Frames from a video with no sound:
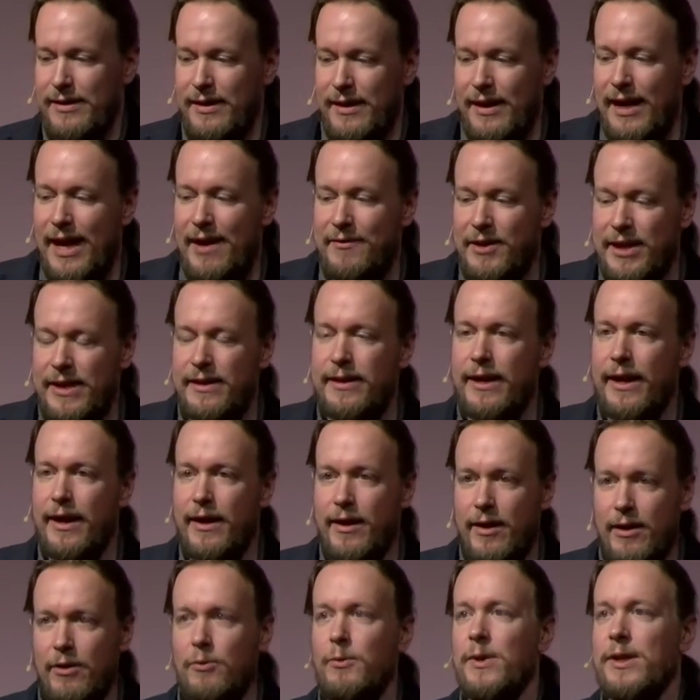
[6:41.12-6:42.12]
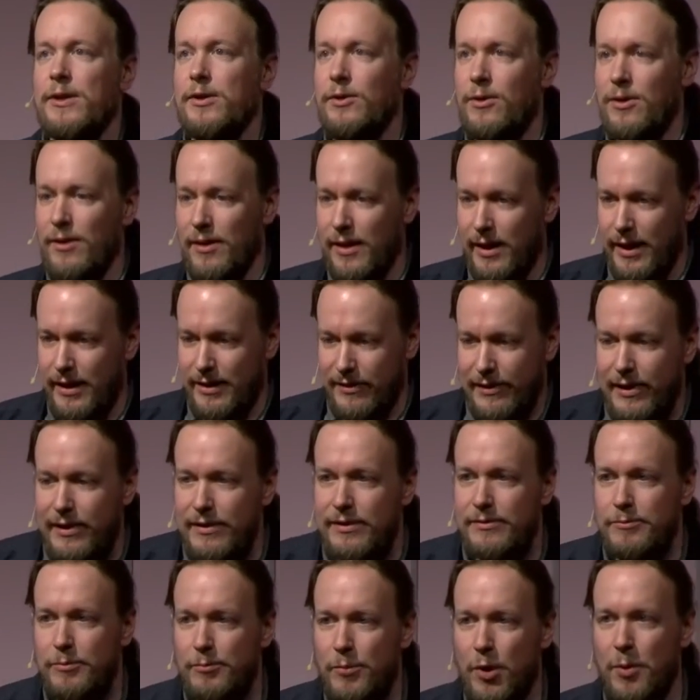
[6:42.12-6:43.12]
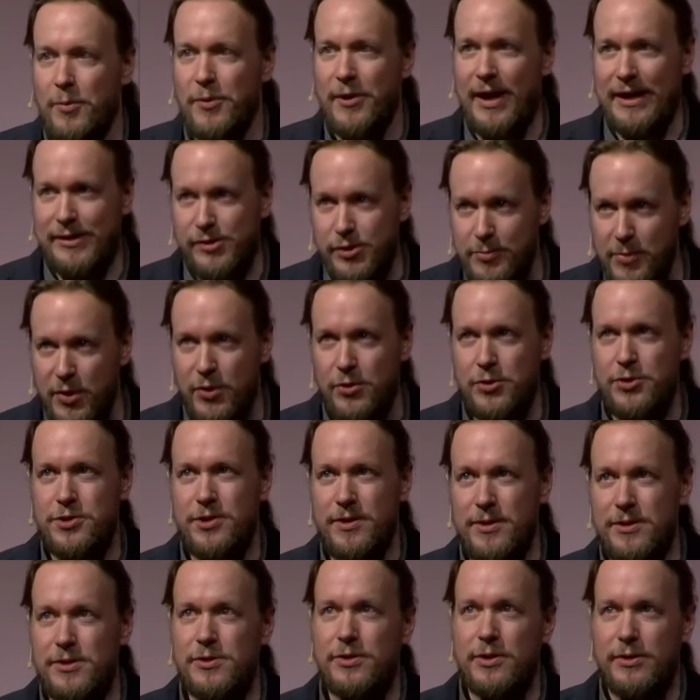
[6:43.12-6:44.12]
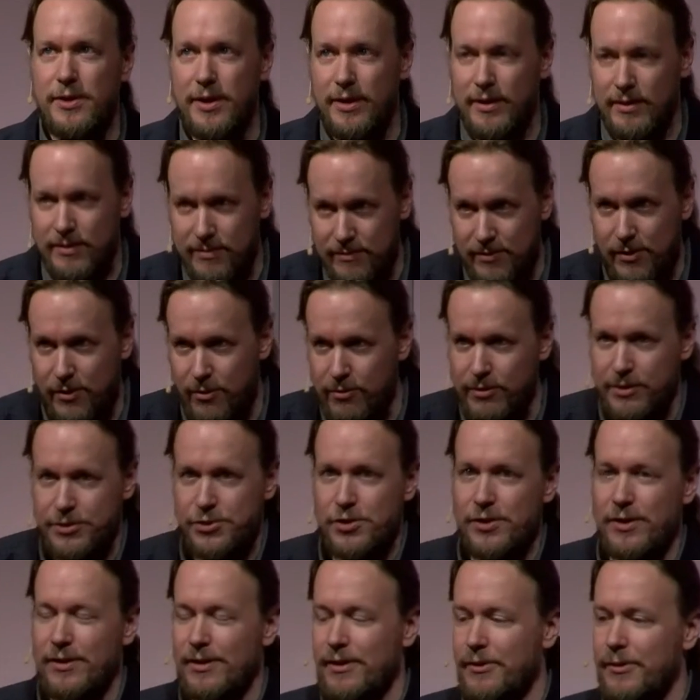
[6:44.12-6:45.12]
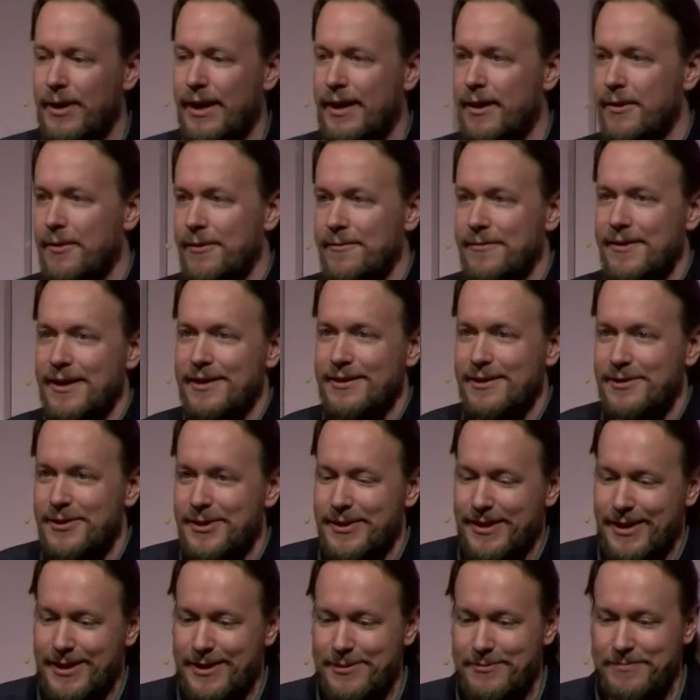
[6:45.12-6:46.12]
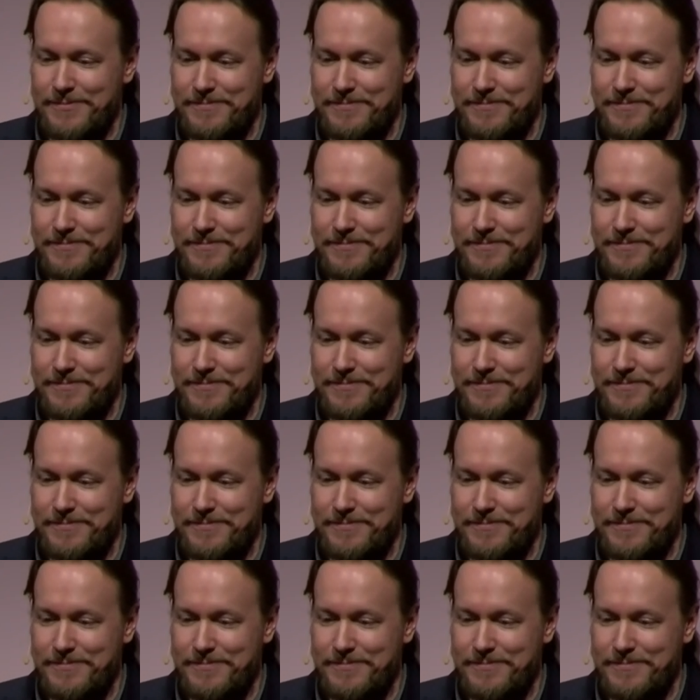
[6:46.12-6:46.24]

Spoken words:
have it there with all the proper attributions to the original creator of that content.